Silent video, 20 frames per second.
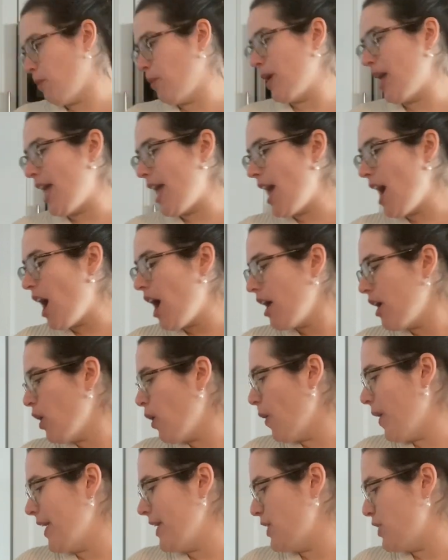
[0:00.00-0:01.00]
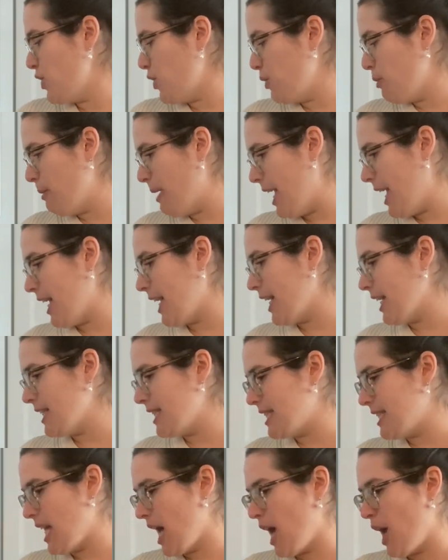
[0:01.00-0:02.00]
we are going to make
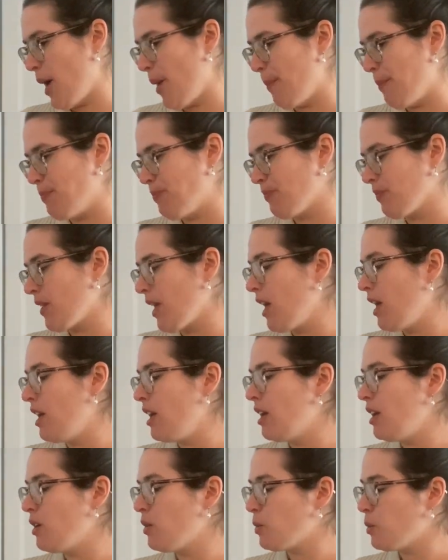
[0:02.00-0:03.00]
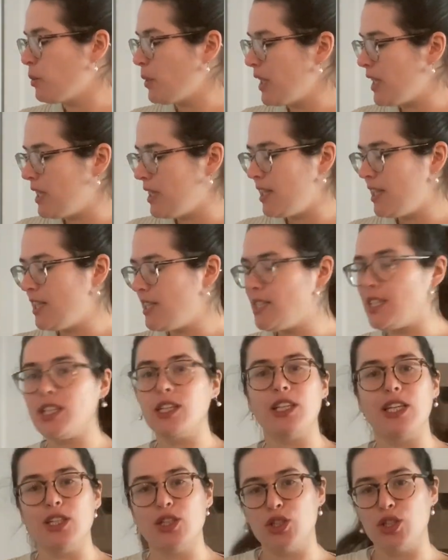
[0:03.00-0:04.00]
some really
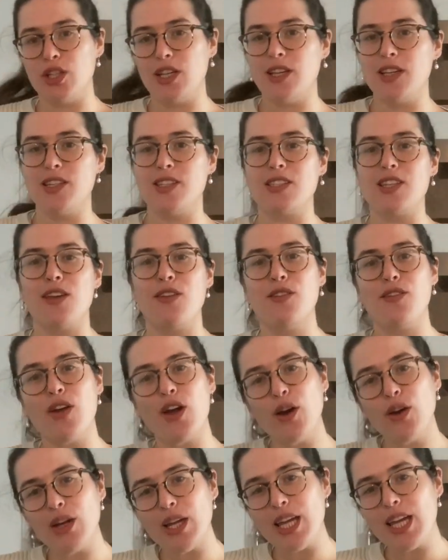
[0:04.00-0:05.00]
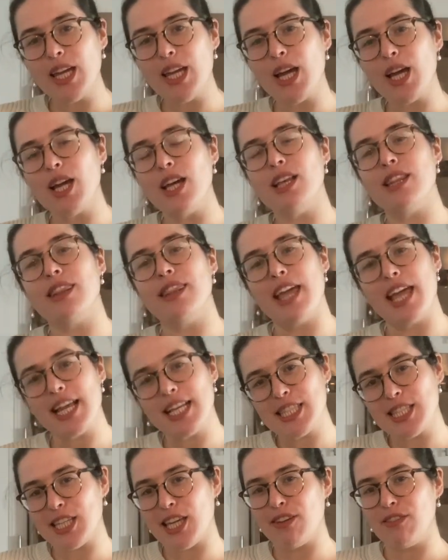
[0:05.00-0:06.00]
delicious, very
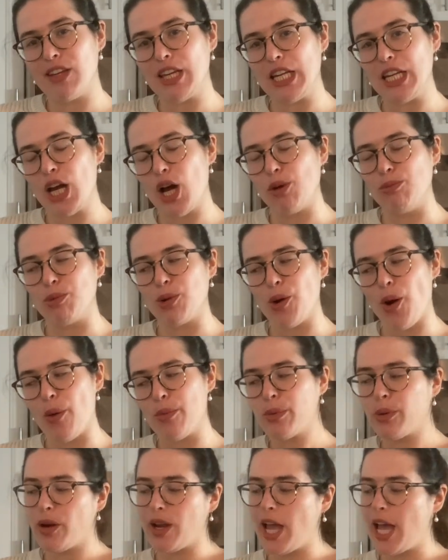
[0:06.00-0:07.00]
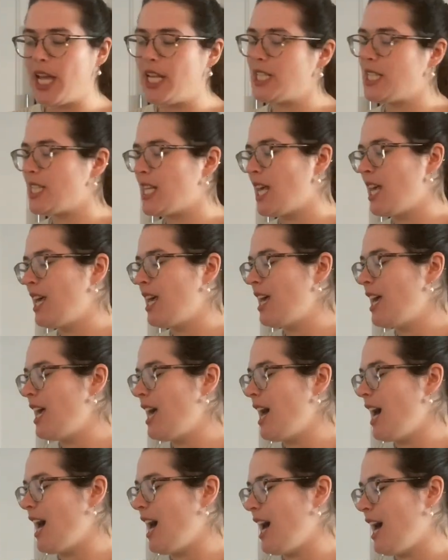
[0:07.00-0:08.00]
Thanksgiving appropriate
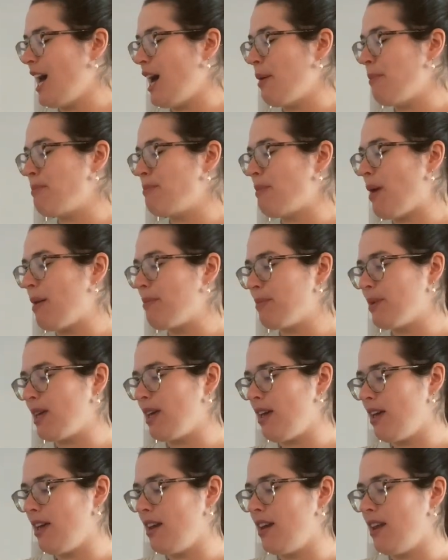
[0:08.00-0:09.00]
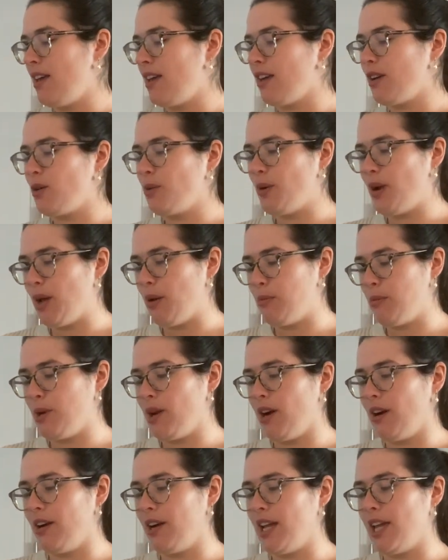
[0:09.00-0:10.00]
pumpkin
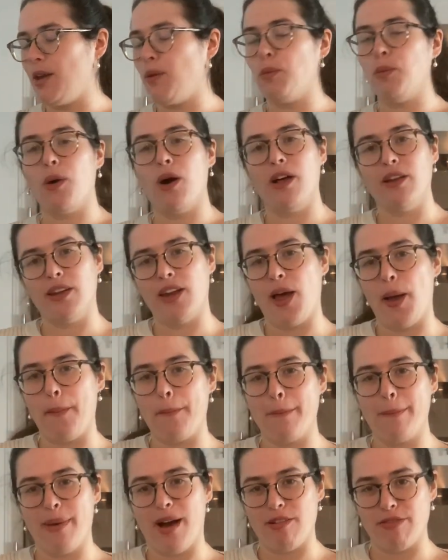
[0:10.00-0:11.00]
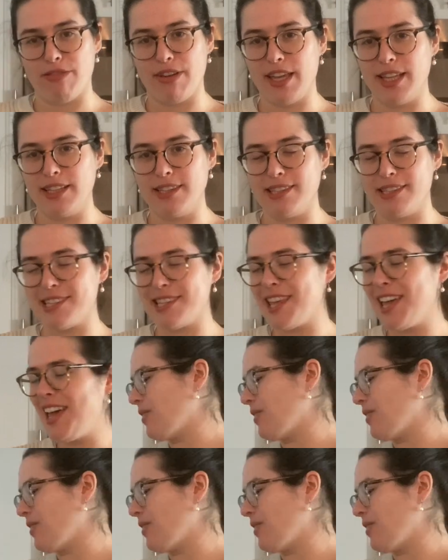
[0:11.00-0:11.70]
cranberry walnut muffins.